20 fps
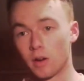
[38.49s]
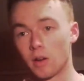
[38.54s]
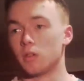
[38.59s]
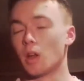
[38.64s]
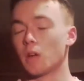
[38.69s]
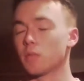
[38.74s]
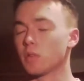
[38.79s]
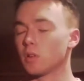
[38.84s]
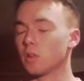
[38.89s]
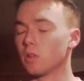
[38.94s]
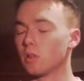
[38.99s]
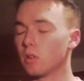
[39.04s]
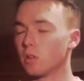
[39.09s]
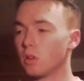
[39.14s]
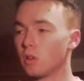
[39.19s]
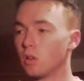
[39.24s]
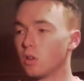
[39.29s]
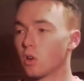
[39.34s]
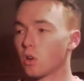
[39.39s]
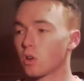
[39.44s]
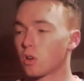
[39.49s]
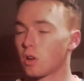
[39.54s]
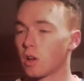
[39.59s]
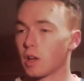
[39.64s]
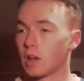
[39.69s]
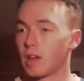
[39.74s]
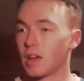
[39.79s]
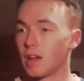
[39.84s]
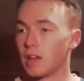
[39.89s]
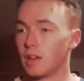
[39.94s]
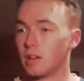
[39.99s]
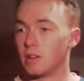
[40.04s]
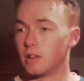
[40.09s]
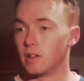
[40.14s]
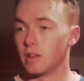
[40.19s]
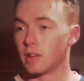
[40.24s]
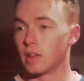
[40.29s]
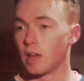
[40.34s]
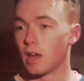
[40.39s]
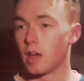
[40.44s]
Never looked like getting
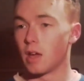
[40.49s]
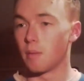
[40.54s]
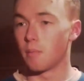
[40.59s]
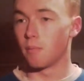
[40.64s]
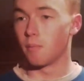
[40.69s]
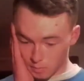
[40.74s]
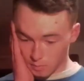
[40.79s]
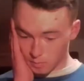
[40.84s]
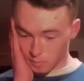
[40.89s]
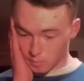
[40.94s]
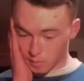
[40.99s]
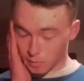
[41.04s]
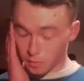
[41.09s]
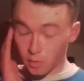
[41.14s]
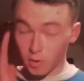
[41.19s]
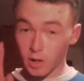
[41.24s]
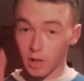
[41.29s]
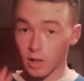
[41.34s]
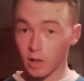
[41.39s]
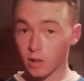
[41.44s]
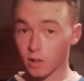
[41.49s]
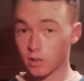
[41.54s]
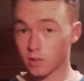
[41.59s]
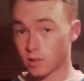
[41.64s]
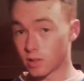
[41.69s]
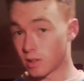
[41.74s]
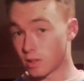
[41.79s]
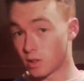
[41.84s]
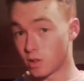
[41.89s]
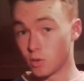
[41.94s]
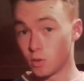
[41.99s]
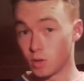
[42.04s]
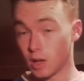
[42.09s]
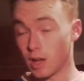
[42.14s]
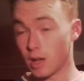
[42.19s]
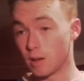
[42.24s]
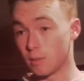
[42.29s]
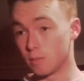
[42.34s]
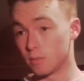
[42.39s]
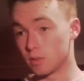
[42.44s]
into the game. Before I get on to the 2
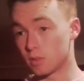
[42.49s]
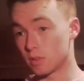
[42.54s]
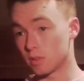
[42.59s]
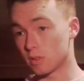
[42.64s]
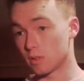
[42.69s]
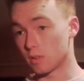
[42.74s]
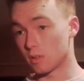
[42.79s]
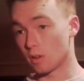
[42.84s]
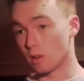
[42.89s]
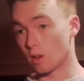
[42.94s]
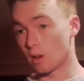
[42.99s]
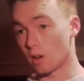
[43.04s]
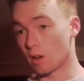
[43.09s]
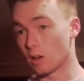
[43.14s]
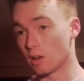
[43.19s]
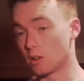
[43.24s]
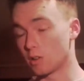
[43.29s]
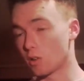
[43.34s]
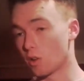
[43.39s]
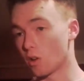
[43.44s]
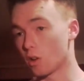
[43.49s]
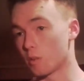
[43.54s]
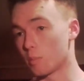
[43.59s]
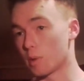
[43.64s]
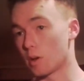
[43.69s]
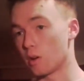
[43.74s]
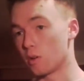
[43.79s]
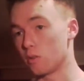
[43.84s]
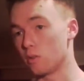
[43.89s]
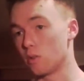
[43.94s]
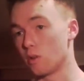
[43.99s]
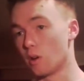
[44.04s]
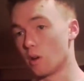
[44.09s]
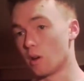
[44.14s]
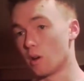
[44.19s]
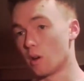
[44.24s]
games, I'm going to talk about